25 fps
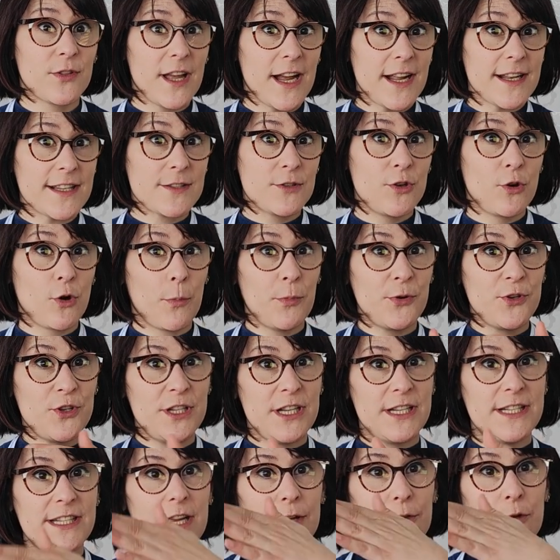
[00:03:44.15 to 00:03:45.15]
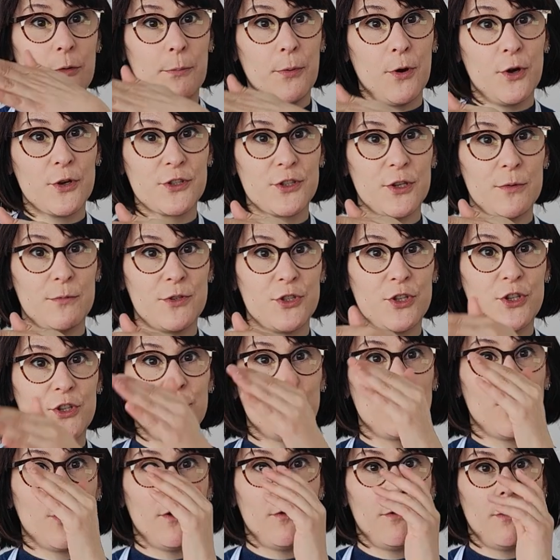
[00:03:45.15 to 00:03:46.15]
So that's your opportunity at the bottom to
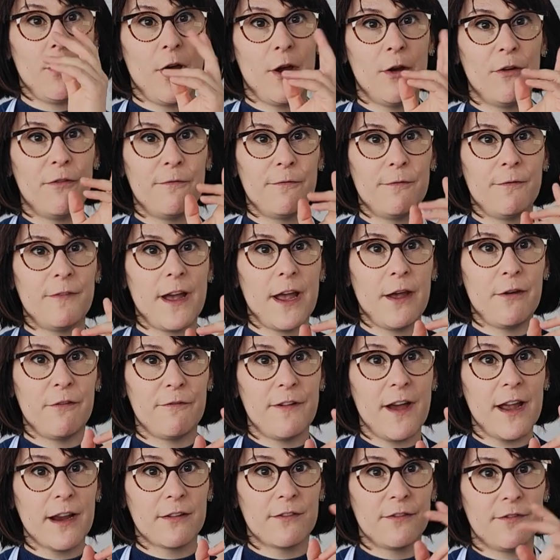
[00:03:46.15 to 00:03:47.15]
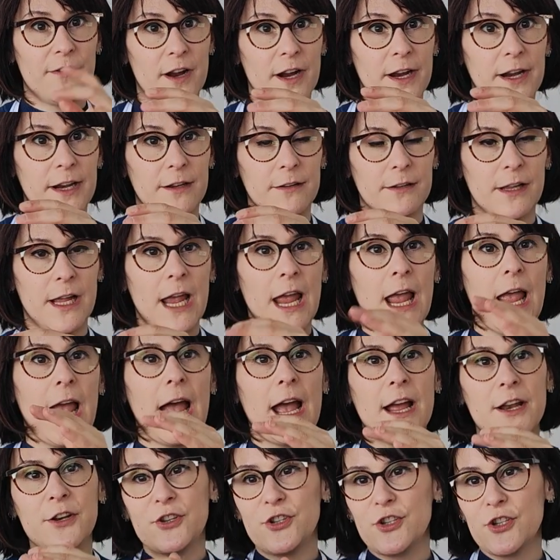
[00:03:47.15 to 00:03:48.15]
do a fact file
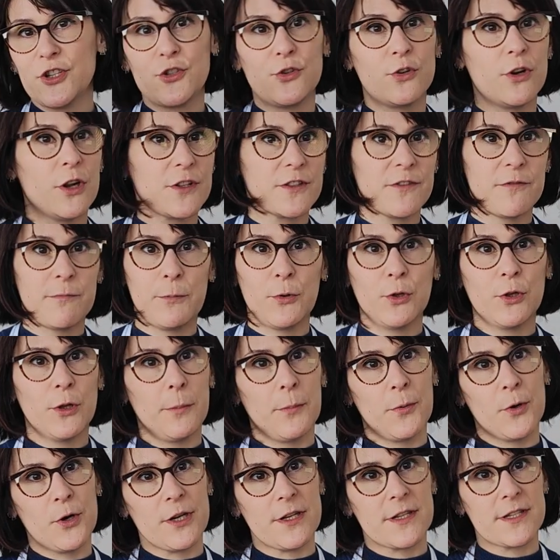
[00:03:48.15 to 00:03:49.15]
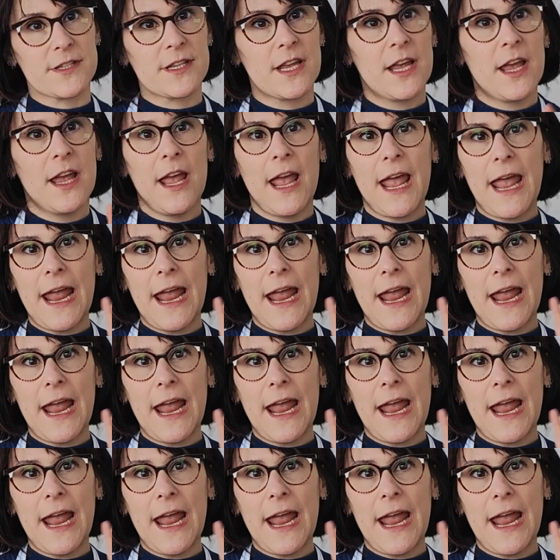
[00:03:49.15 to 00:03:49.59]
and to just do lots of bullet points.